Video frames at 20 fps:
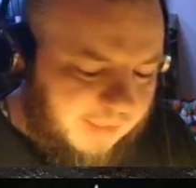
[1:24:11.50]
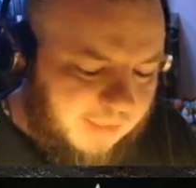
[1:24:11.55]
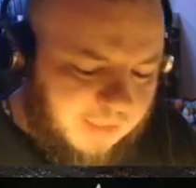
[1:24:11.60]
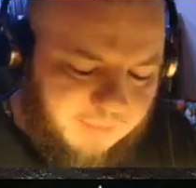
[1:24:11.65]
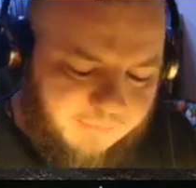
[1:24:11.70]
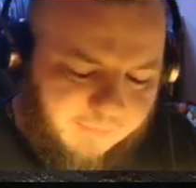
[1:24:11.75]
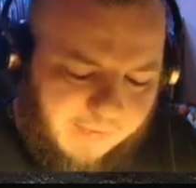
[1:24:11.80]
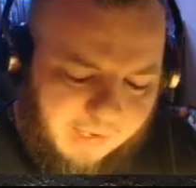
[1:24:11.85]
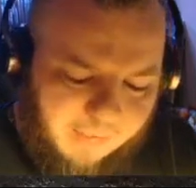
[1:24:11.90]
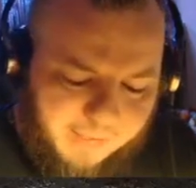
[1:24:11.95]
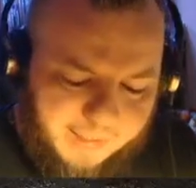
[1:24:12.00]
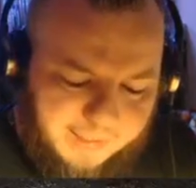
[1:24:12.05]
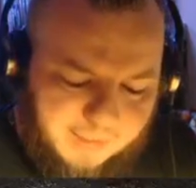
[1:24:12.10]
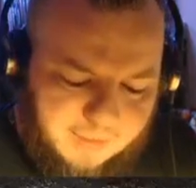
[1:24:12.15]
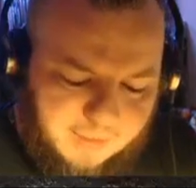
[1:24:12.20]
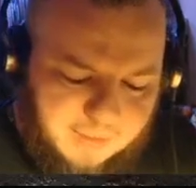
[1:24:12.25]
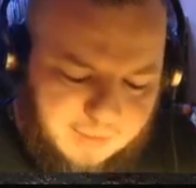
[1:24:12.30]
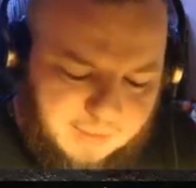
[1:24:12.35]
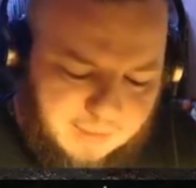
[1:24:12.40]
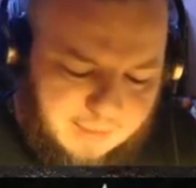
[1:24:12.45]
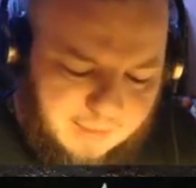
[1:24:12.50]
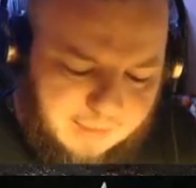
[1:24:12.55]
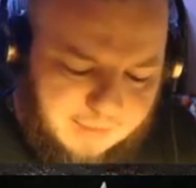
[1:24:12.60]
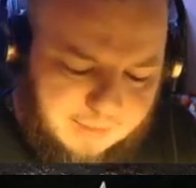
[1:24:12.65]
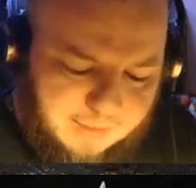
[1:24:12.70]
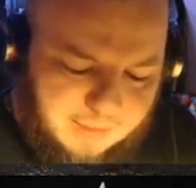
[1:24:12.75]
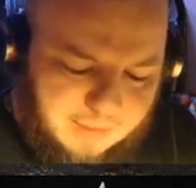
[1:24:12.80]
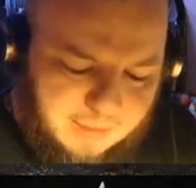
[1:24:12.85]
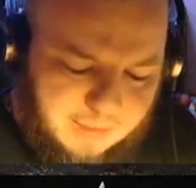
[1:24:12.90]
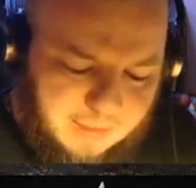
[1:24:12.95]
Speranx and
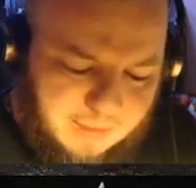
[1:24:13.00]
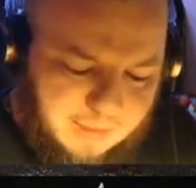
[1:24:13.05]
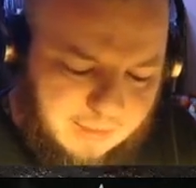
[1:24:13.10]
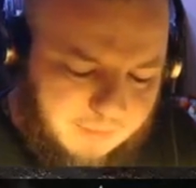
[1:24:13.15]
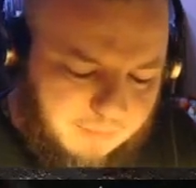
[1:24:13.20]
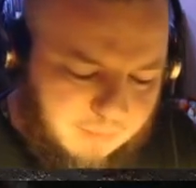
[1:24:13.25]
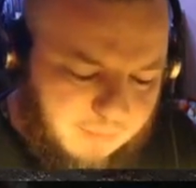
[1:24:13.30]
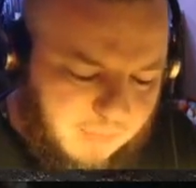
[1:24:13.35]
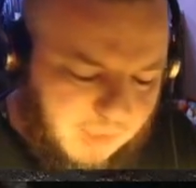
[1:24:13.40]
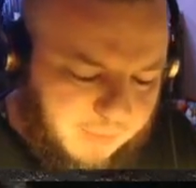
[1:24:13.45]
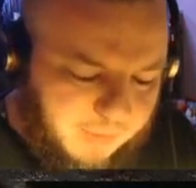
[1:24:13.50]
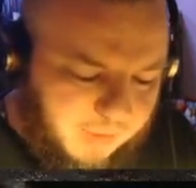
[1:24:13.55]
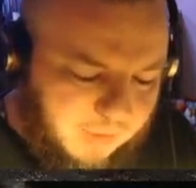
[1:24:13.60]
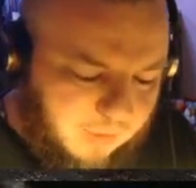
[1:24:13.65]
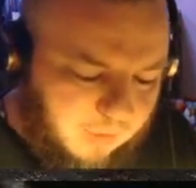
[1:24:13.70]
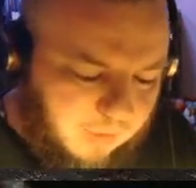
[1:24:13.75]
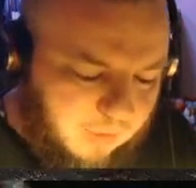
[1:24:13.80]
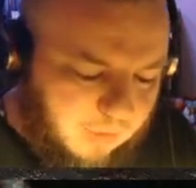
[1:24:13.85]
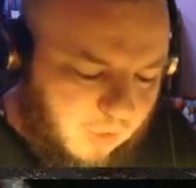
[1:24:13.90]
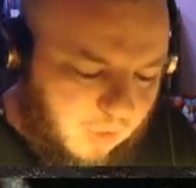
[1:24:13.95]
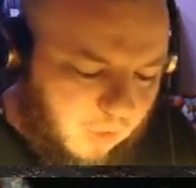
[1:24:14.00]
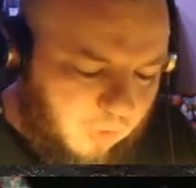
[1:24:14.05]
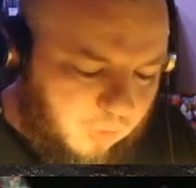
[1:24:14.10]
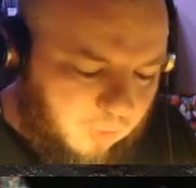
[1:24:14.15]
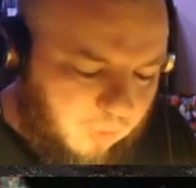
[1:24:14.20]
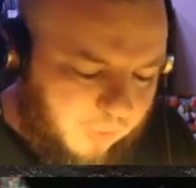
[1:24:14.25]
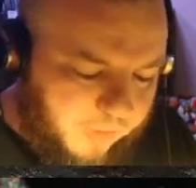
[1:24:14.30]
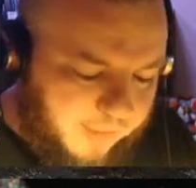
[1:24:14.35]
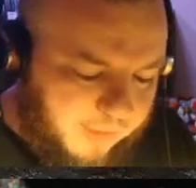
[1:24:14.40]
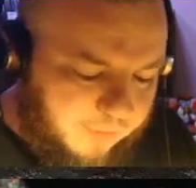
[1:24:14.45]
the Myrmidon
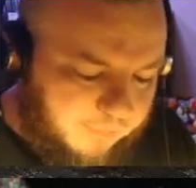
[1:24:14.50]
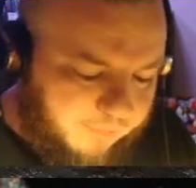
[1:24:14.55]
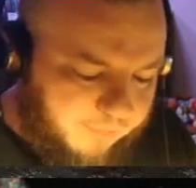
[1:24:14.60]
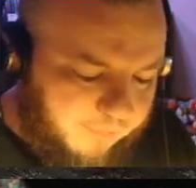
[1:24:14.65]
Ogroid.